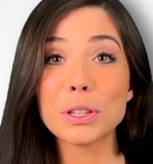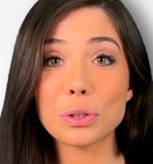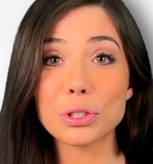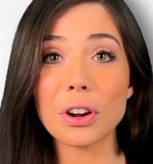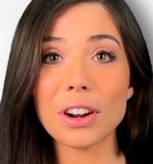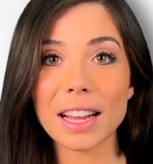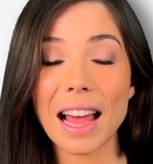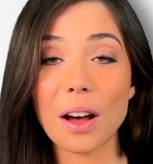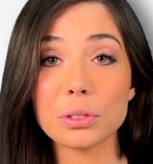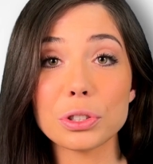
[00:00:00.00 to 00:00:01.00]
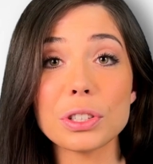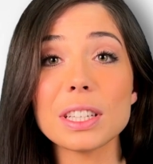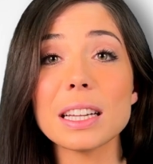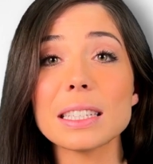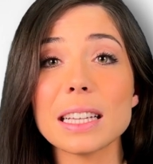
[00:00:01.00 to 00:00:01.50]
So starting out,
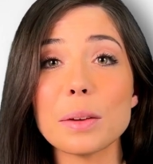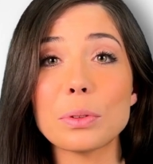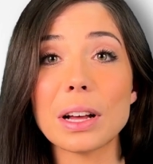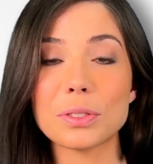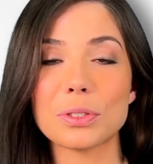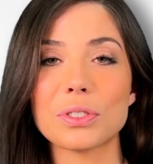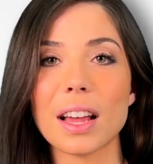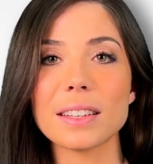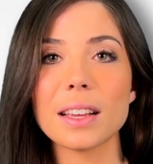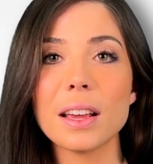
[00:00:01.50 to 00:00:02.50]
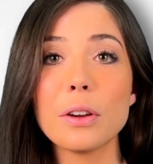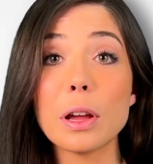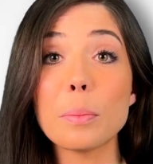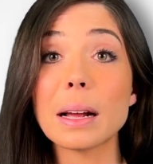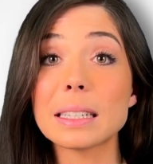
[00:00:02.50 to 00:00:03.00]
just an example exercise
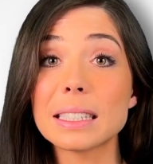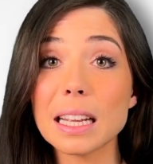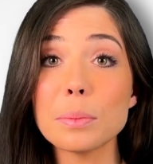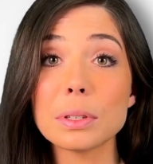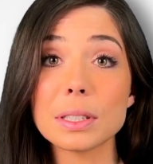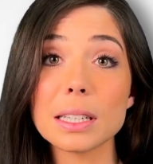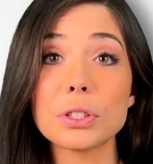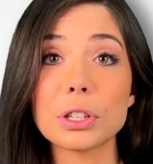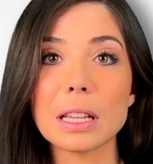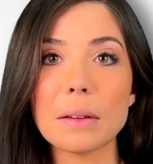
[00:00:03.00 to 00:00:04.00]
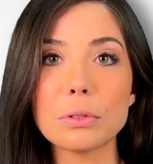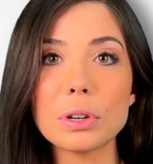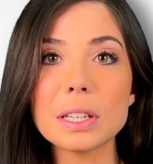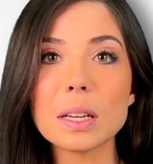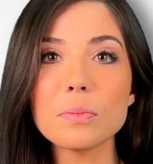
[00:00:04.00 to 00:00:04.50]
in my stabilization
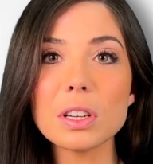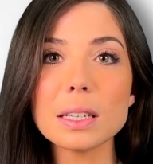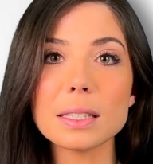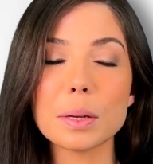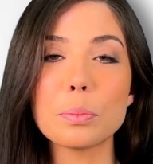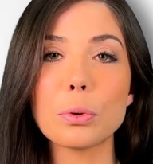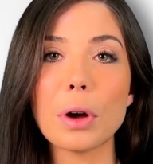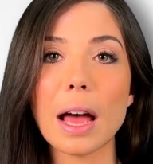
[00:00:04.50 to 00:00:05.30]
level is something as simple